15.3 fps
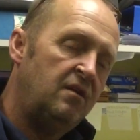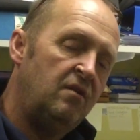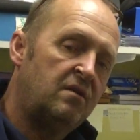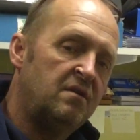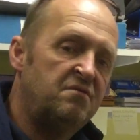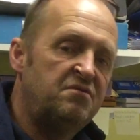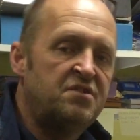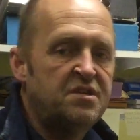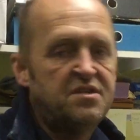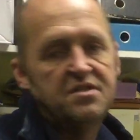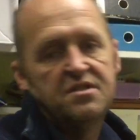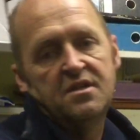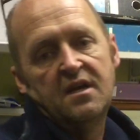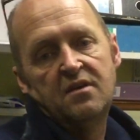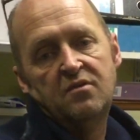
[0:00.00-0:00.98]
you can
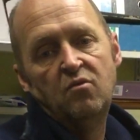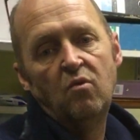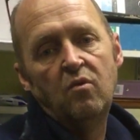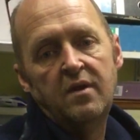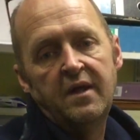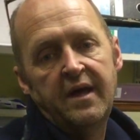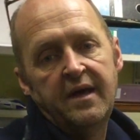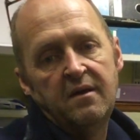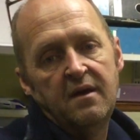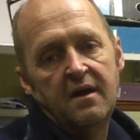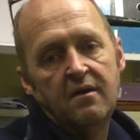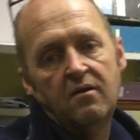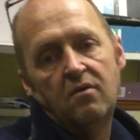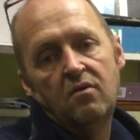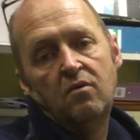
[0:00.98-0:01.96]
just ignore that
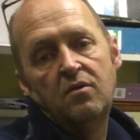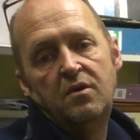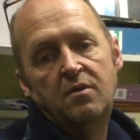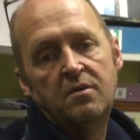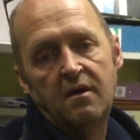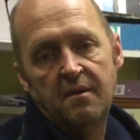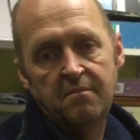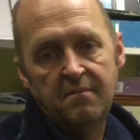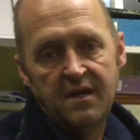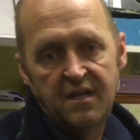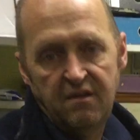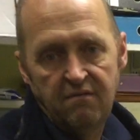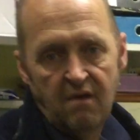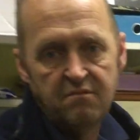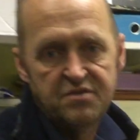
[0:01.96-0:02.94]
or you like
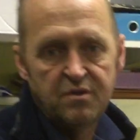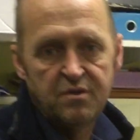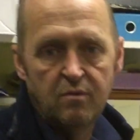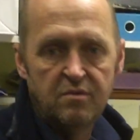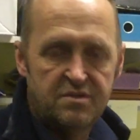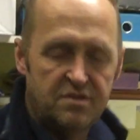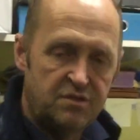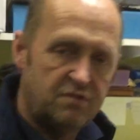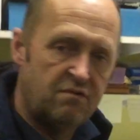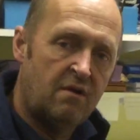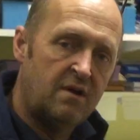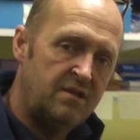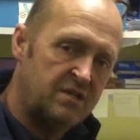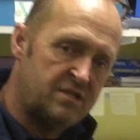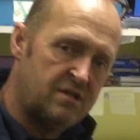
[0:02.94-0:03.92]
make your own tools and
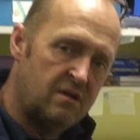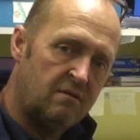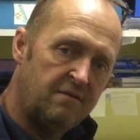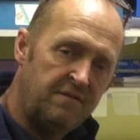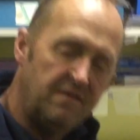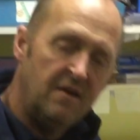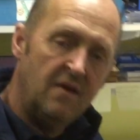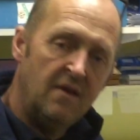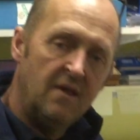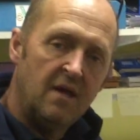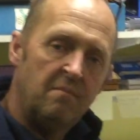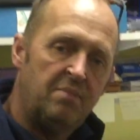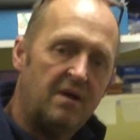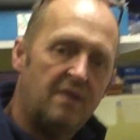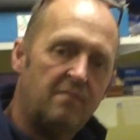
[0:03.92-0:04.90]
try yourself.
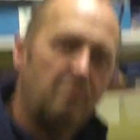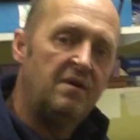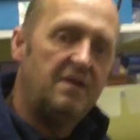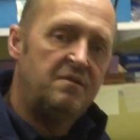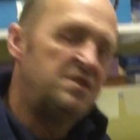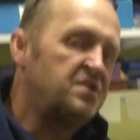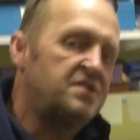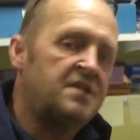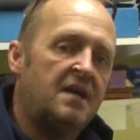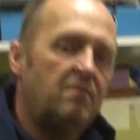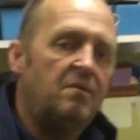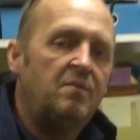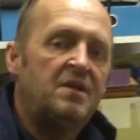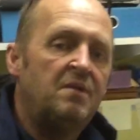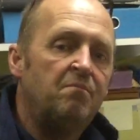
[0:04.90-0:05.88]
But we just say
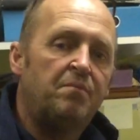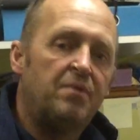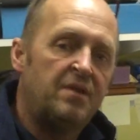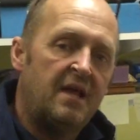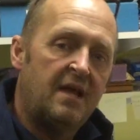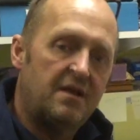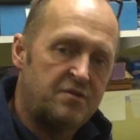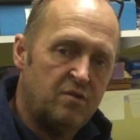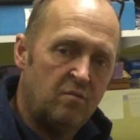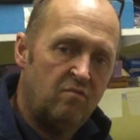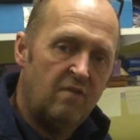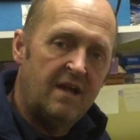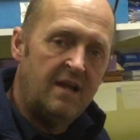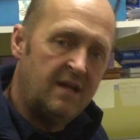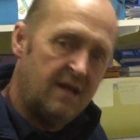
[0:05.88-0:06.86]
we didn't put the actual
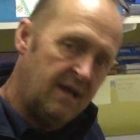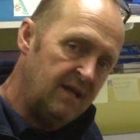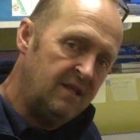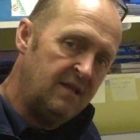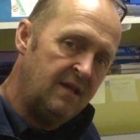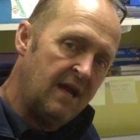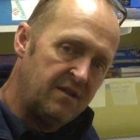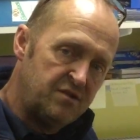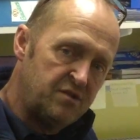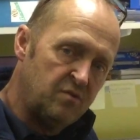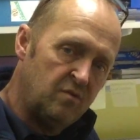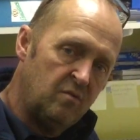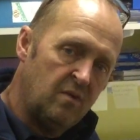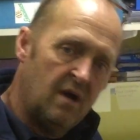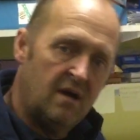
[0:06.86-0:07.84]
rake in the
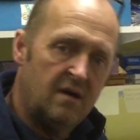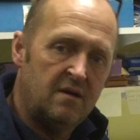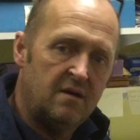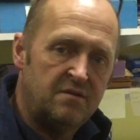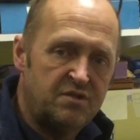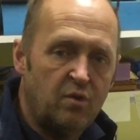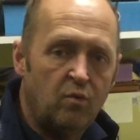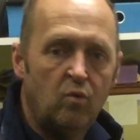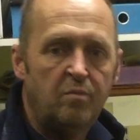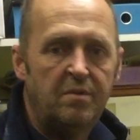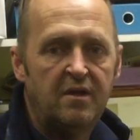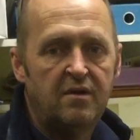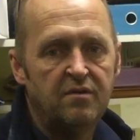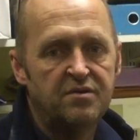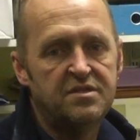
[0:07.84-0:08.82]
actual uh, tool
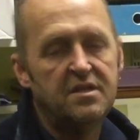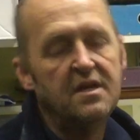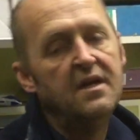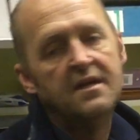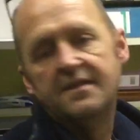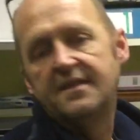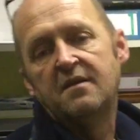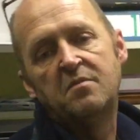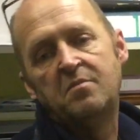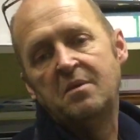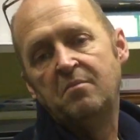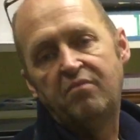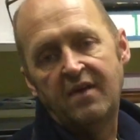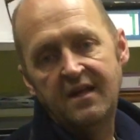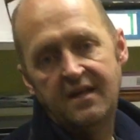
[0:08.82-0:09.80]
because they'd have
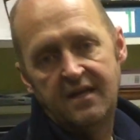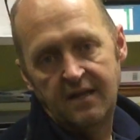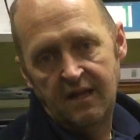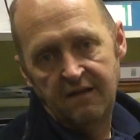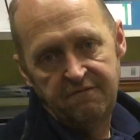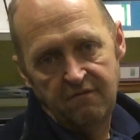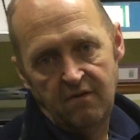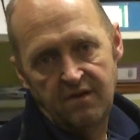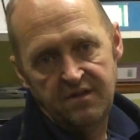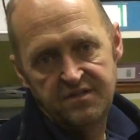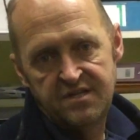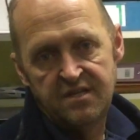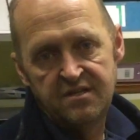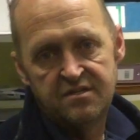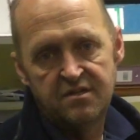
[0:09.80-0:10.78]
been breaking left, right and
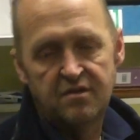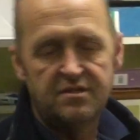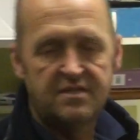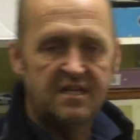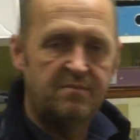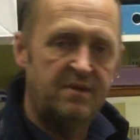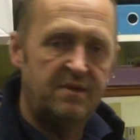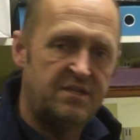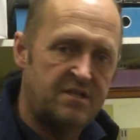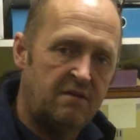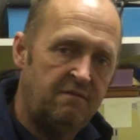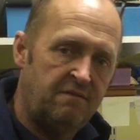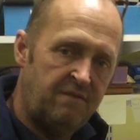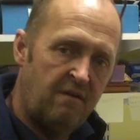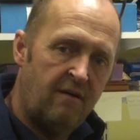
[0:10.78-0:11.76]
centre because that'd be
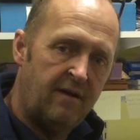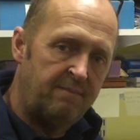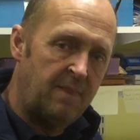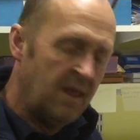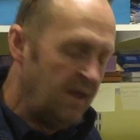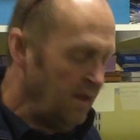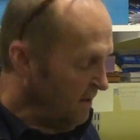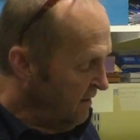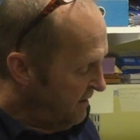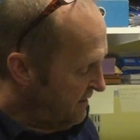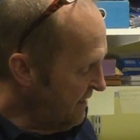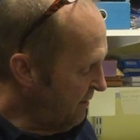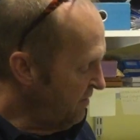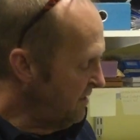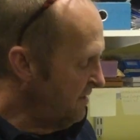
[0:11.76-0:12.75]
so fine.
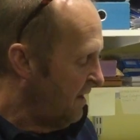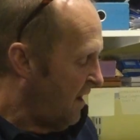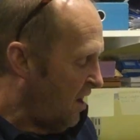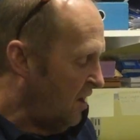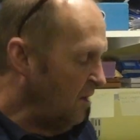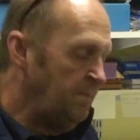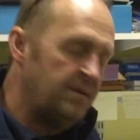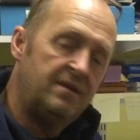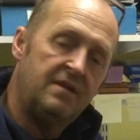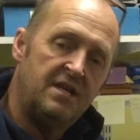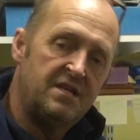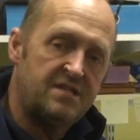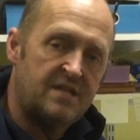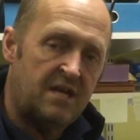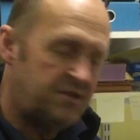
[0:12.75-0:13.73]
Now we're going to open
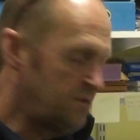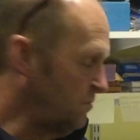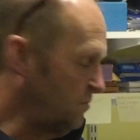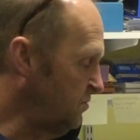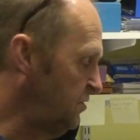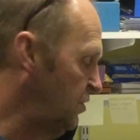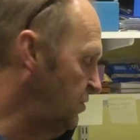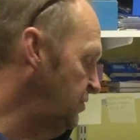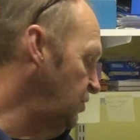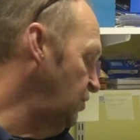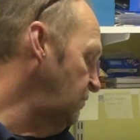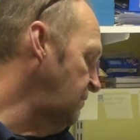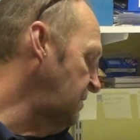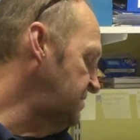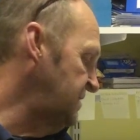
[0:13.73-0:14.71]
this actual
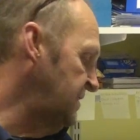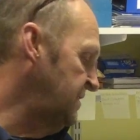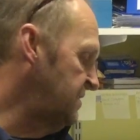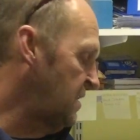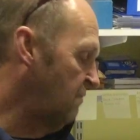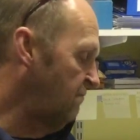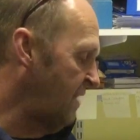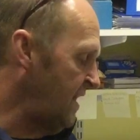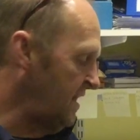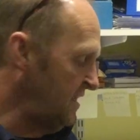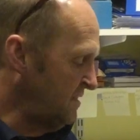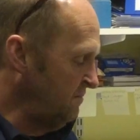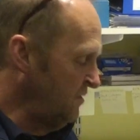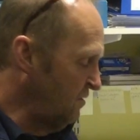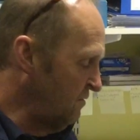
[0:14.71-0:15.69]
Euro cylinder, a
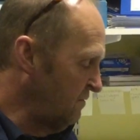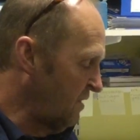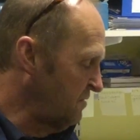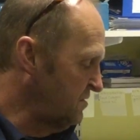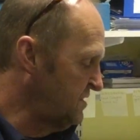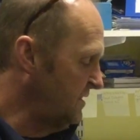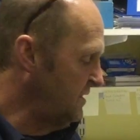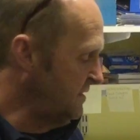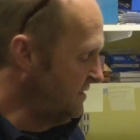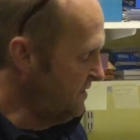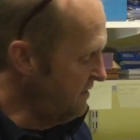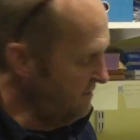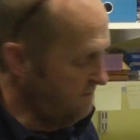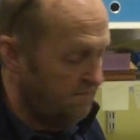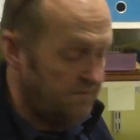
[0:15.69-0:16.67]
random Euro
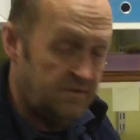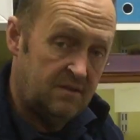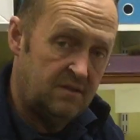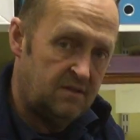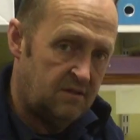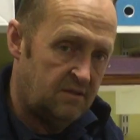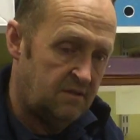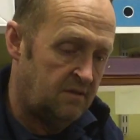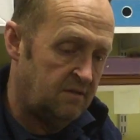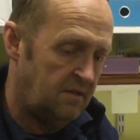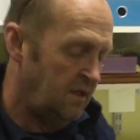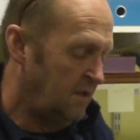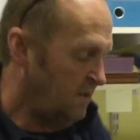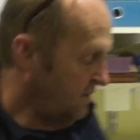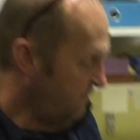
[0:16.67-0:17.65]
cylinder.
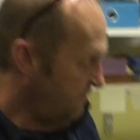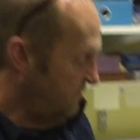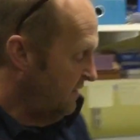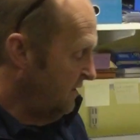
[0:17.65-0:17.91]
Yeah.